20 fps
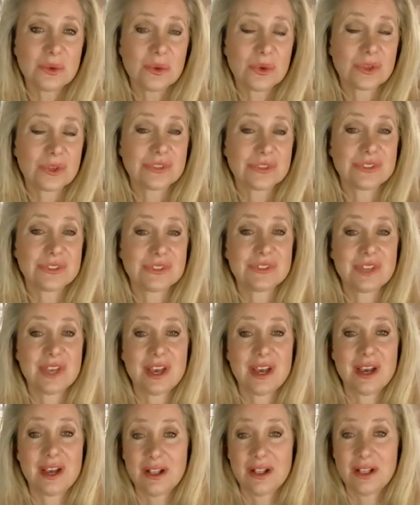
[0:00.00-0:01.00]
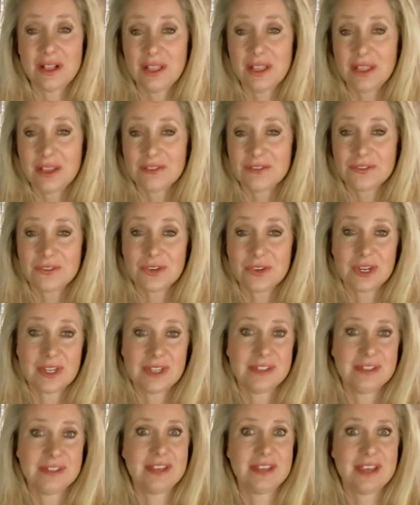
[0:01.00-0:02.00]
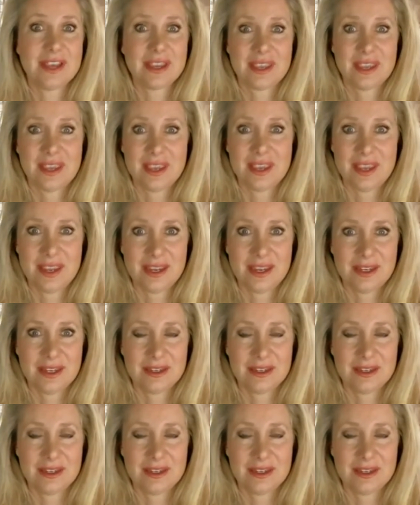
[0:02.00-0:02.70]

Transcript: or sell for a decade.